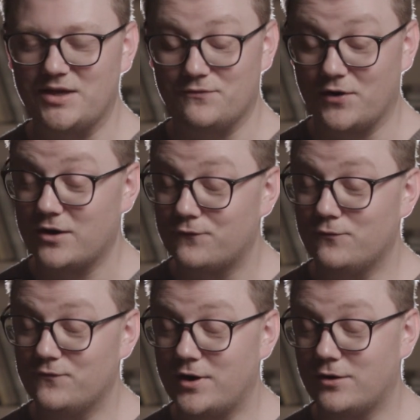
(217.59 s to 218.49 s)

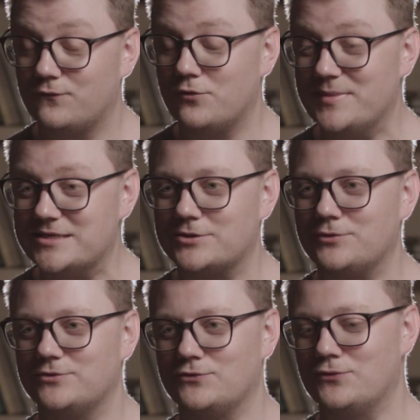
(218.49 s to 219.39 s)
very hard for me,
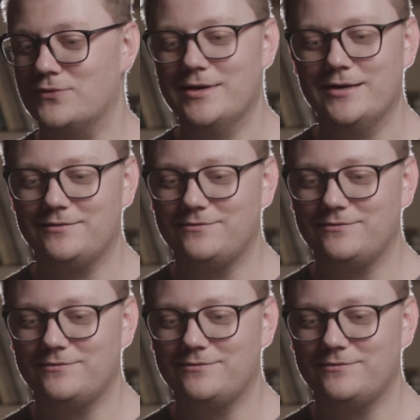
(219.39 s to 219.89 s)
sorry, to